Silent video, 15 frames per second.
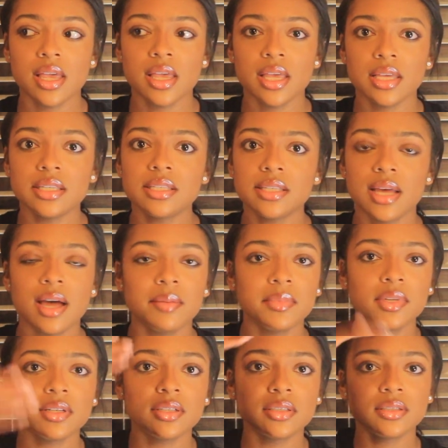it's time
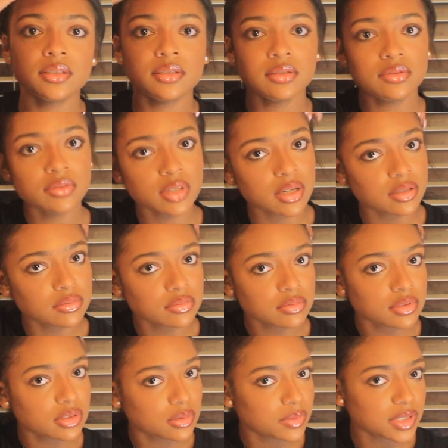to, you know,
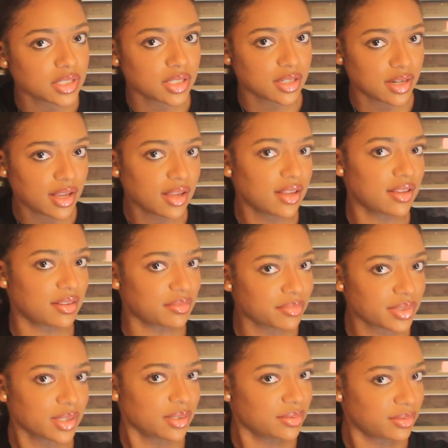switch it
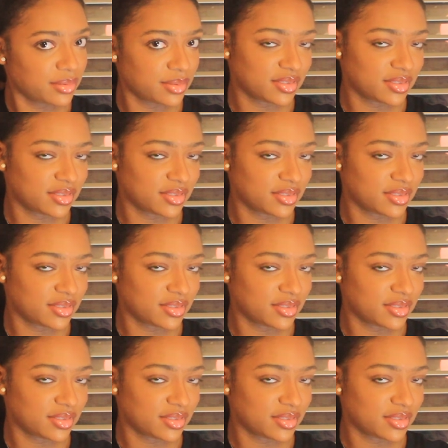up.